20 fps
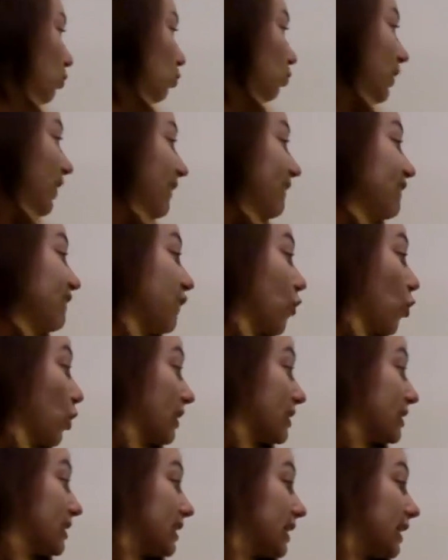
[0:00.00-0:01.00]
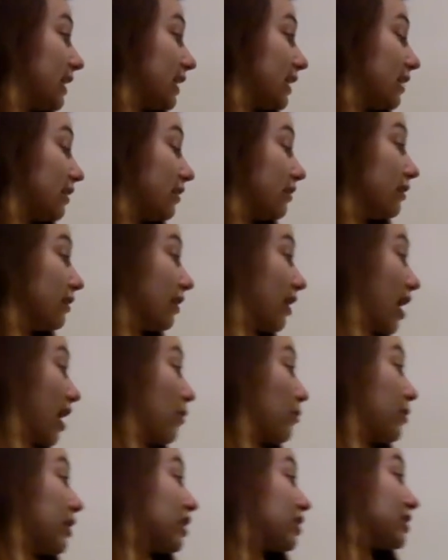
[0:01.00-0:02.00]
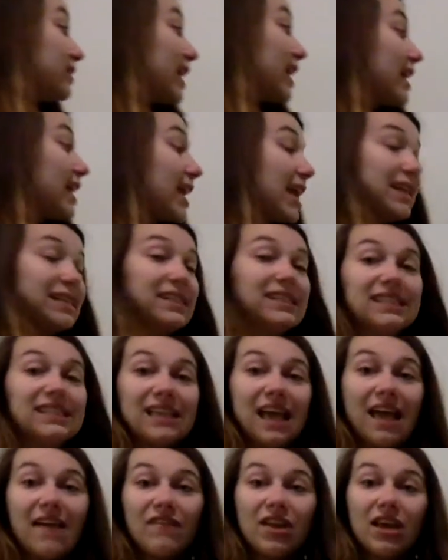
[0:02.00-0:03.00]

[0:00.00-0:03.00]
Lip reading: We have 14, and we are taking 7